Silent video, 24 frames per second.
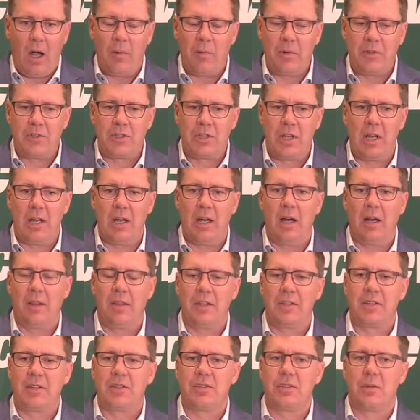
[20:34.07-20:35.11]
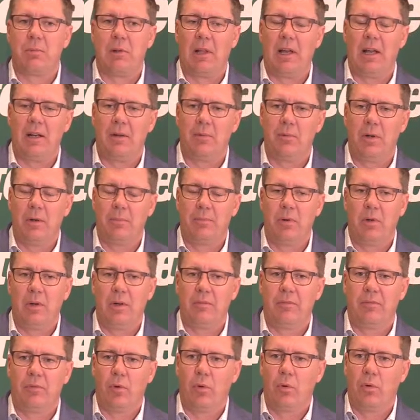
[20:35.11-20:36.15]
I would say this is the plan that we're
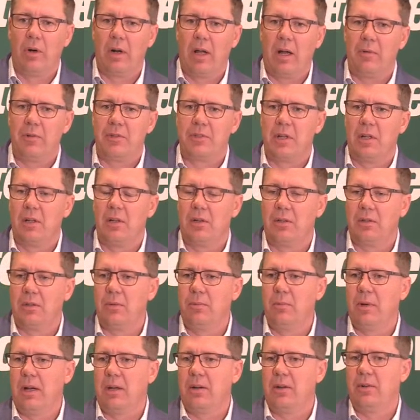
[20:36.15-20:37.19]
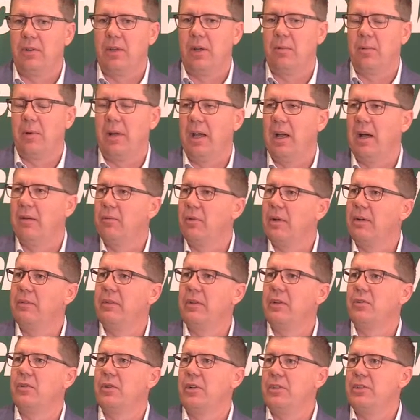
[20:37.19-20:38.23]
putting forward. I would say look at the record that we have. We have
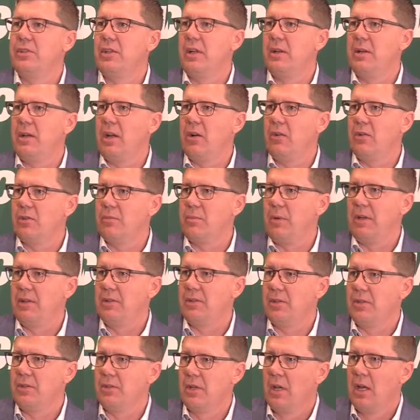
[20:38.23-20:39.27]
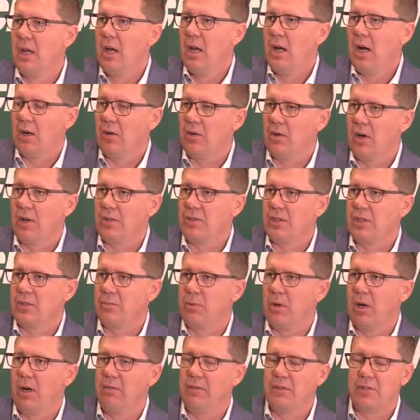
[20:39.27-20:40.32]
increased daycare spaces across this
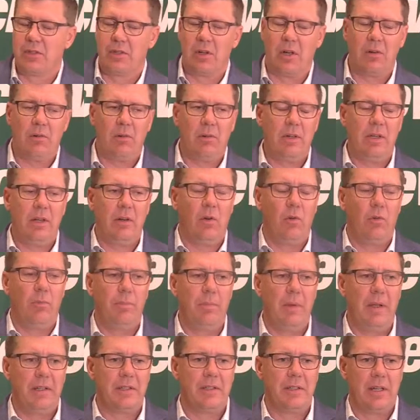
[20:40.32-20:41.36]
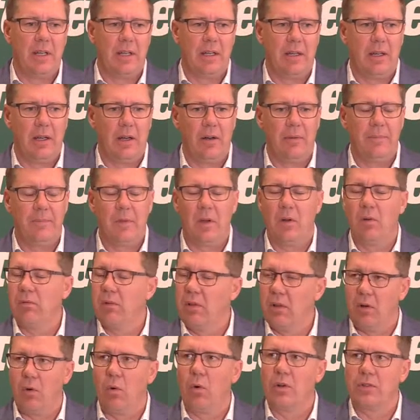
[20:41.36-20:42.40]
province, not only in home-based daycare
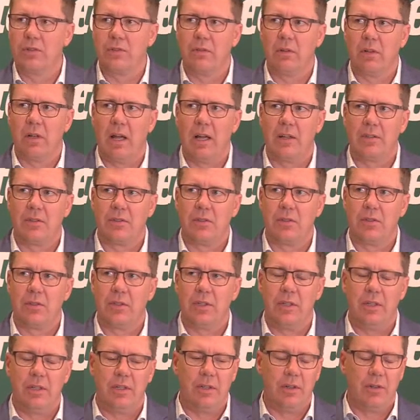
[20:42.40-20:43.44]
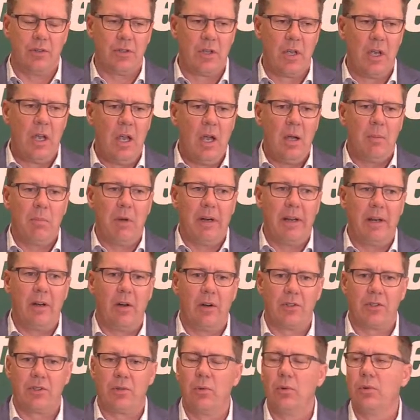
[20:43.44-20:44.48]
over the course of the last 13 years, but in
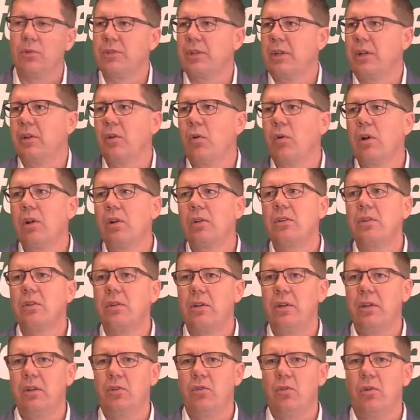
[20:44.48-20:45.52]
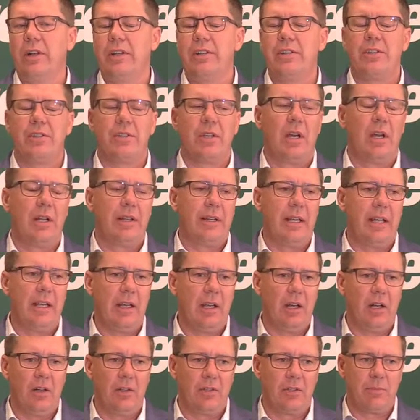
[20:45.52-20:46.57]
our schools. And in order to increase
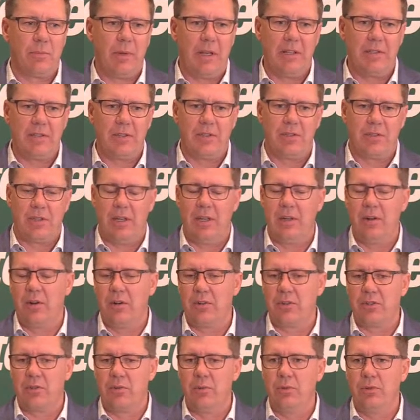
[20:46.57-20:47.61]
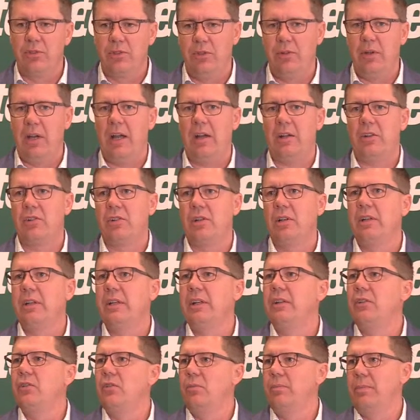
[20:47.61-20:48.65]
daycare spaces in our schools, you actually
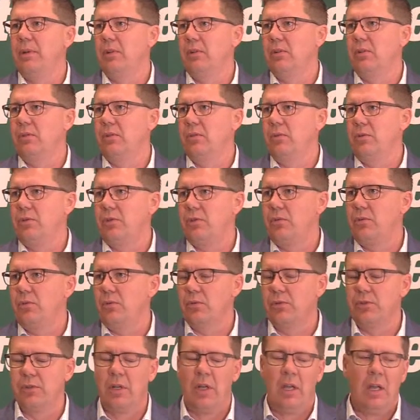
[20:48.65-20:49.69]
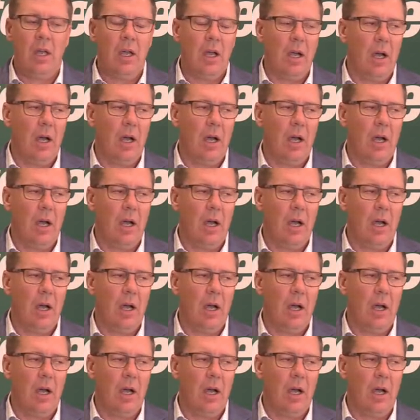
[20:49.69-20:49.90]
need to build new schools.